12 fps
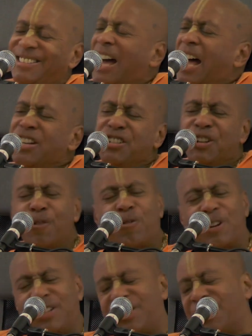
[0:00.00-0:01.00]

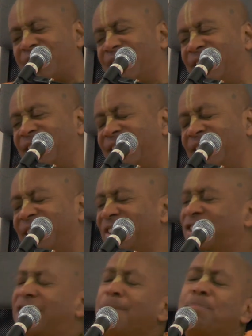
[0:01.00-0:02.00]
Non-difference.
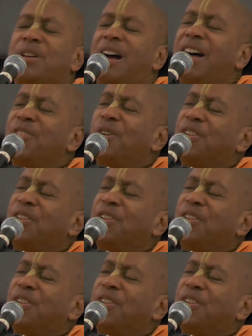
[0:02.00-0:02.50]
Let's get beyond